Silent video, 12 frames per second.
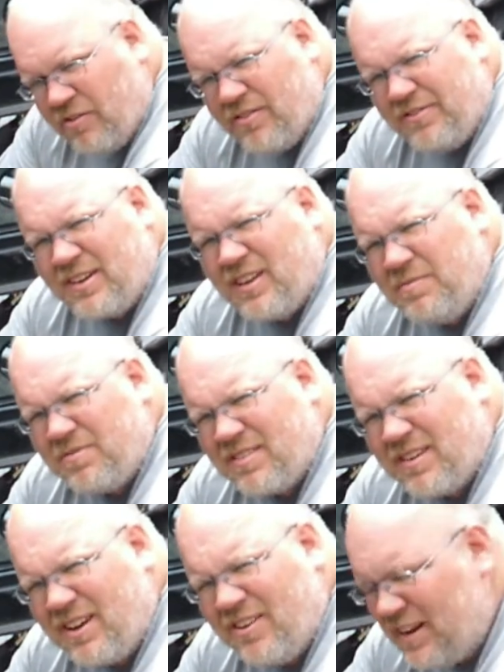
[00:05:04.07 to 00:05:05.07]
of the clips to
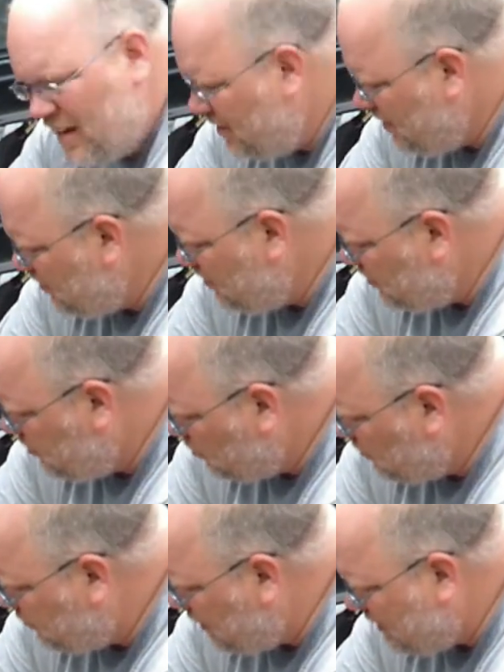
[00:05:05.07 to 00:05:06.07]
go down here in the doors
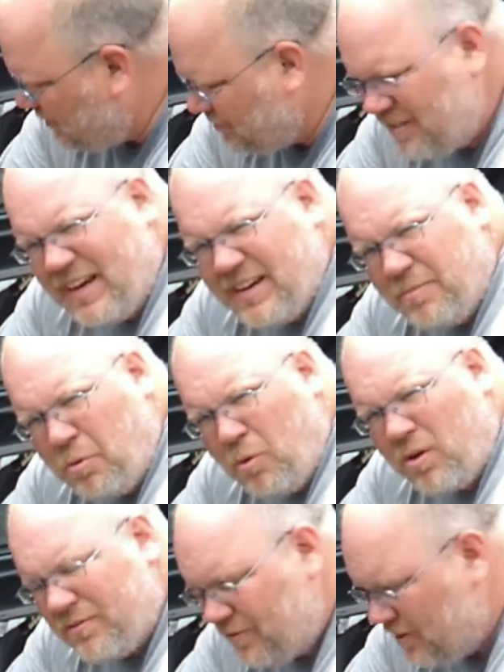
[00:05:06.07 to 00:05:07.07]
where I decided to port
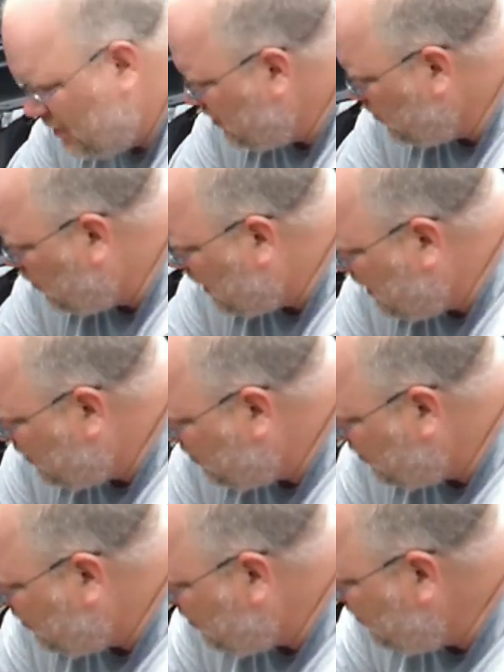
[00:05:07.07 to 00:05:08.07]
the wire
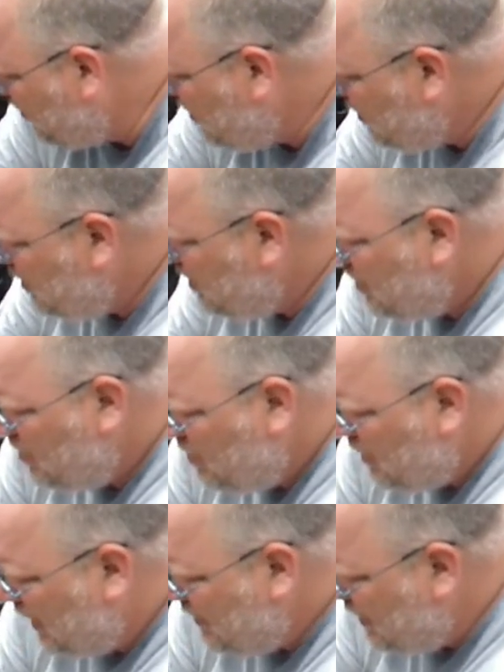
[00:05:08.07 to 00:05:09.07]
through.
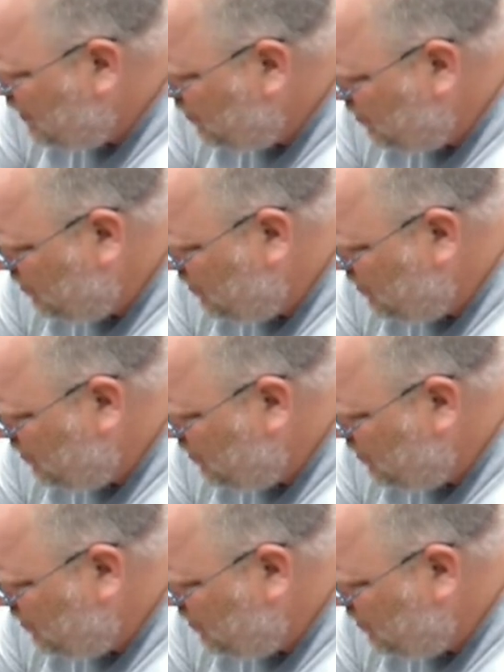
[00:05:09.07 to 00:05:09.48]
I doubt it'll